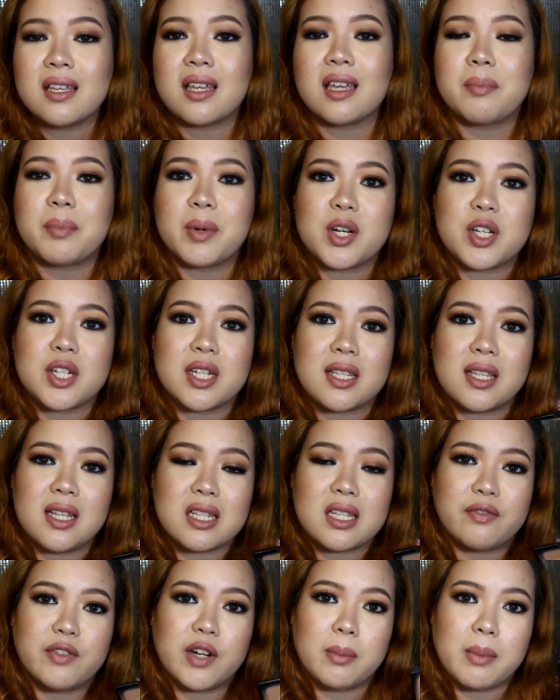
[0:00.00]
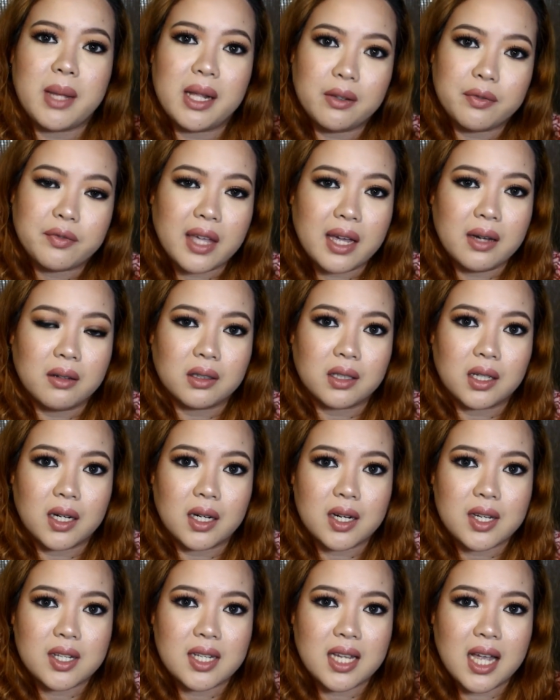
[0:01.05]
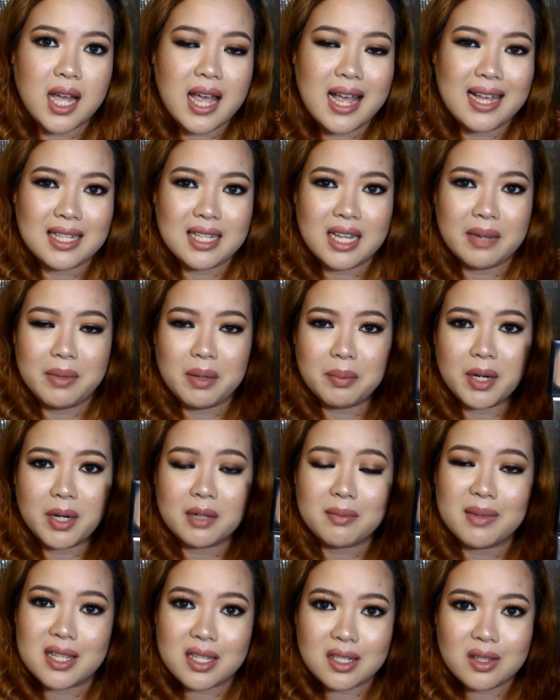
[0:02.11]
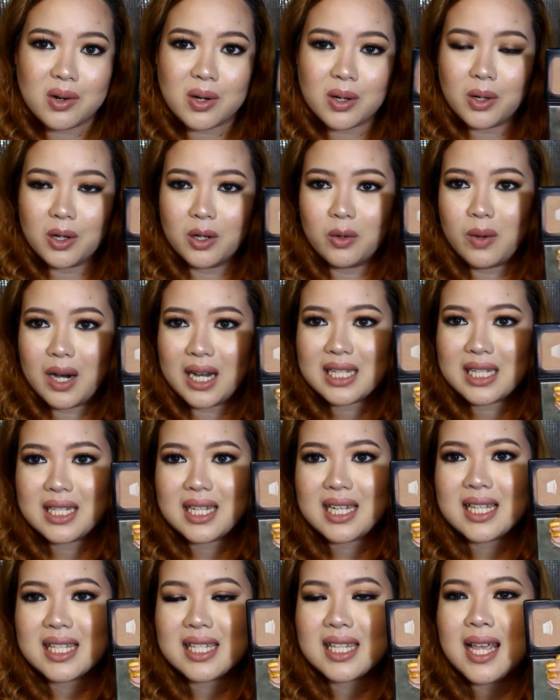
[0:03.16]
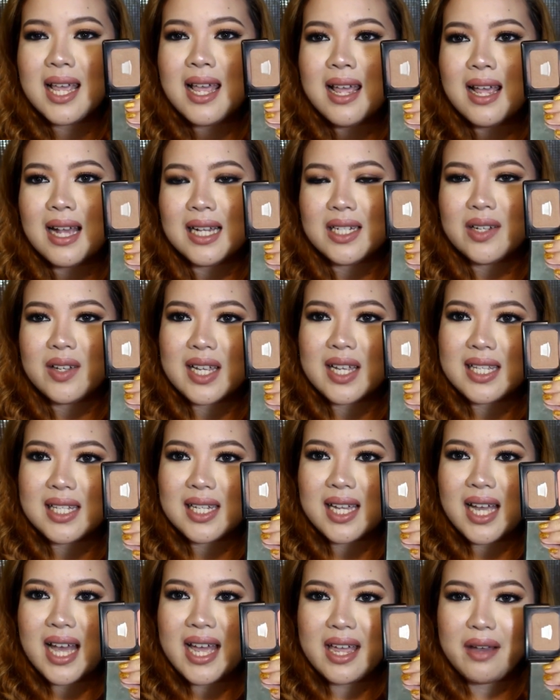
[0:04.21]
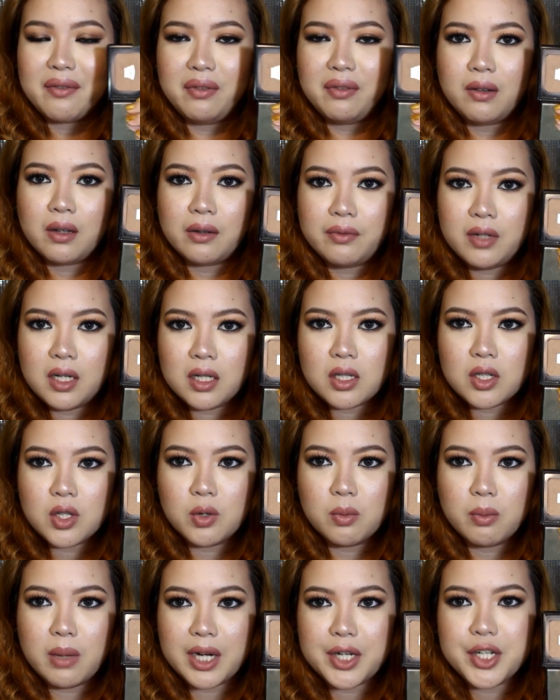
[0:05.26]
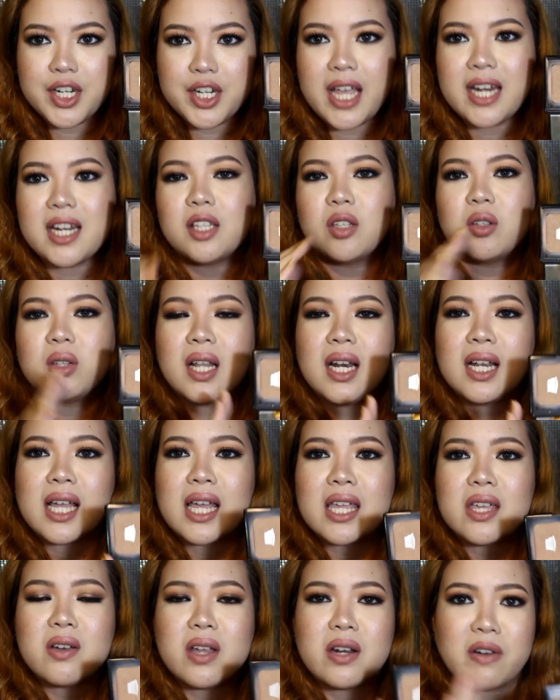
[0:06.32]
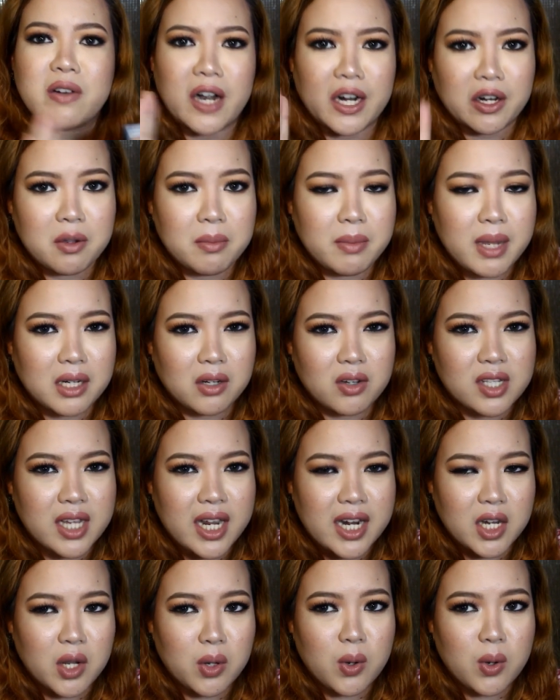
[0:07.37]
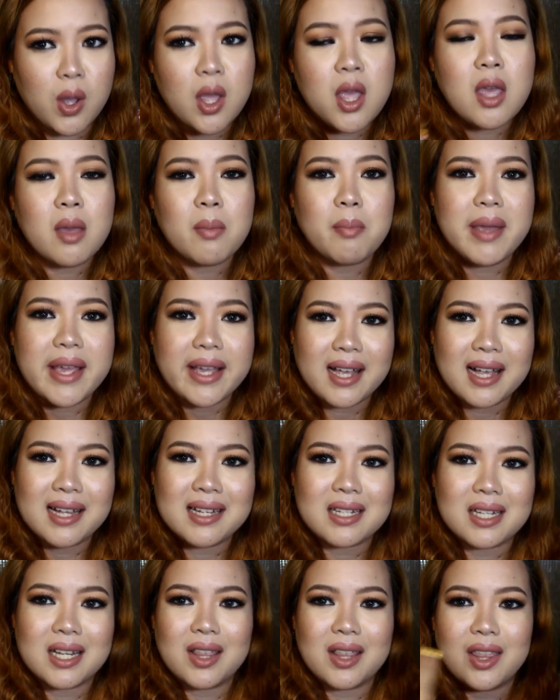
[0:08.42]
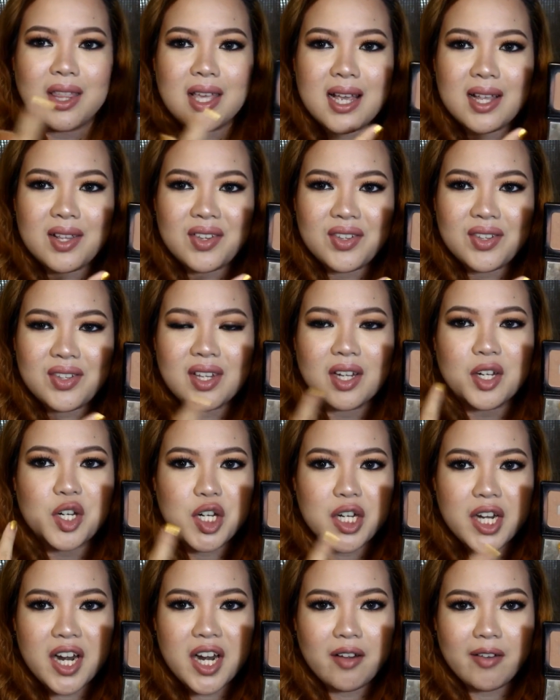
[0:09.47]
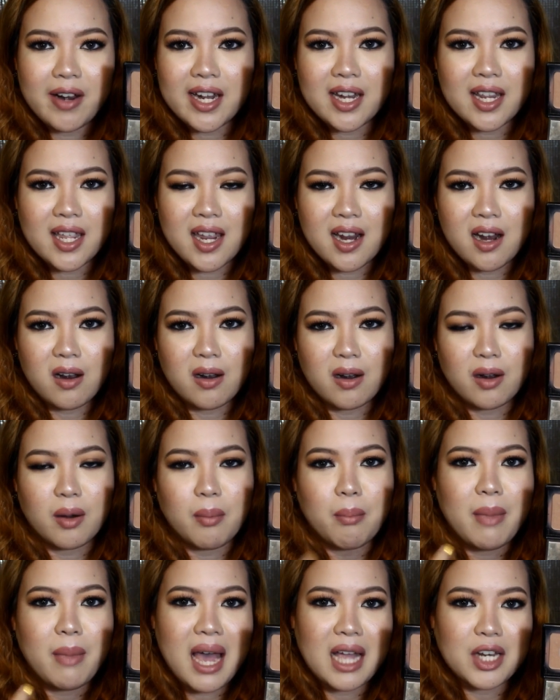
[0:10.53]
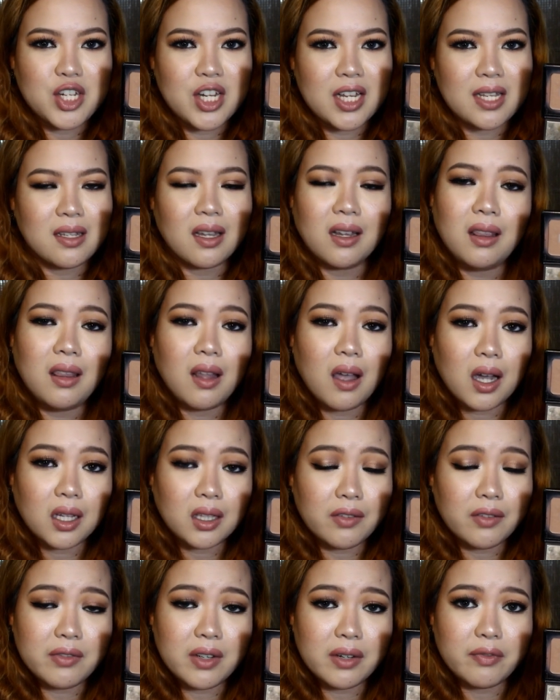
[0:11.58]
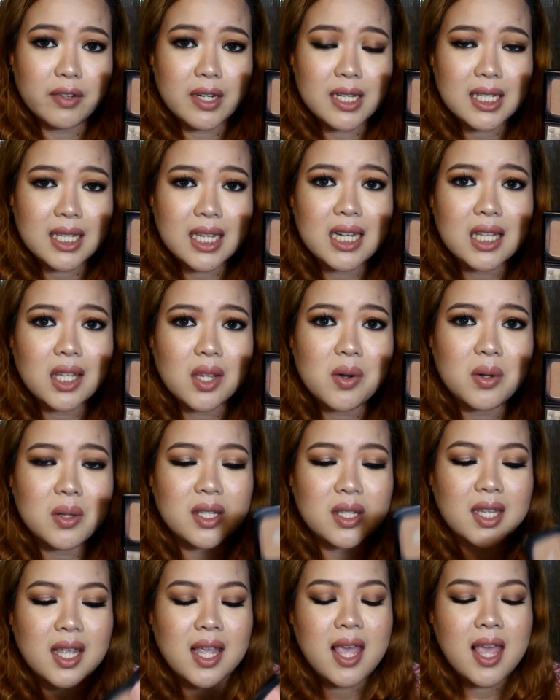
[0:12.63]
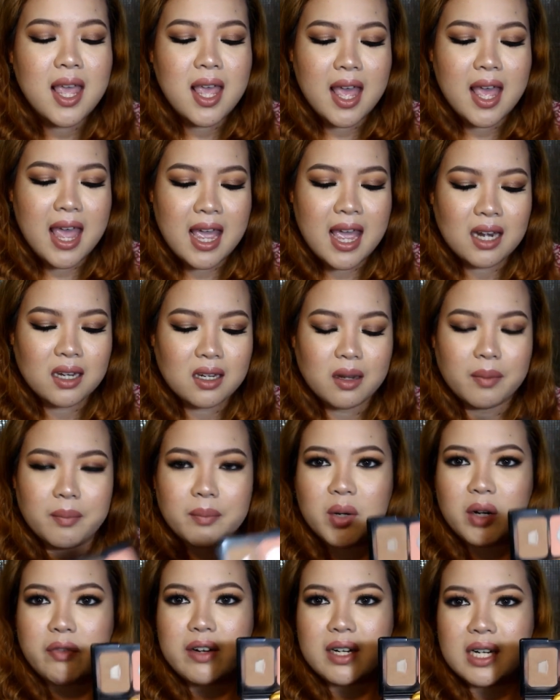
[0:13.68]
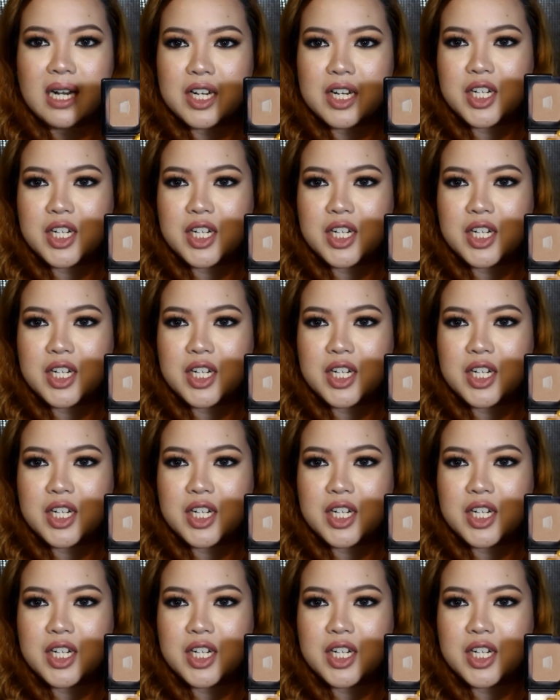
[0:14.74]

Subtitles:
You can purchase this from e.l.f. counters, SM department store, or Watson's. As you can see, I have loved it so much. And ito talaga yung i-recommend ko sa inyo because this shade right here matches a lot of different skin tones. And perfect